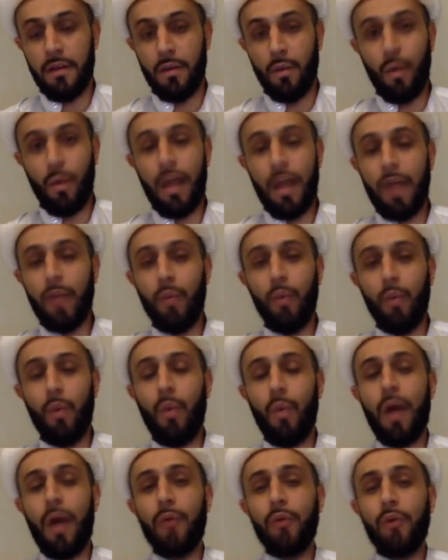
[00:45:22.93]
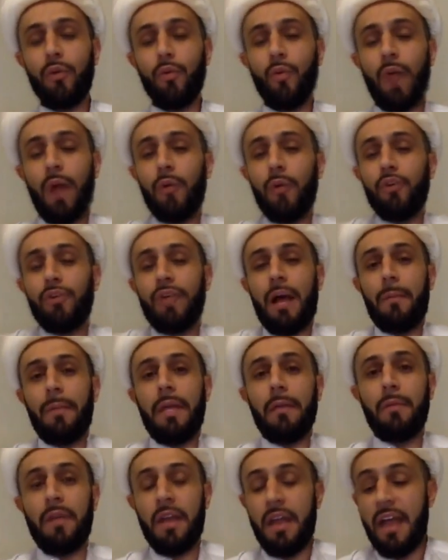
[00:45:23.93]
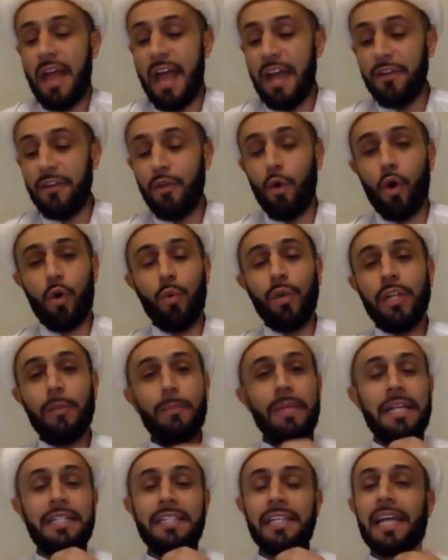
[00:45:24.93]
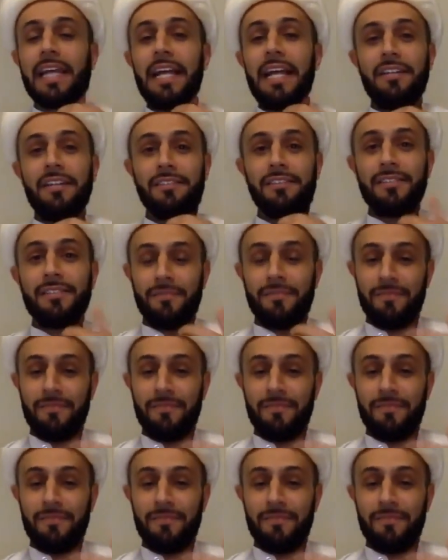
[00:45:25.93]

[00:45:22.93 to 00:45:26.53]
Why, why, why will you not be able, and nor will it be delayed?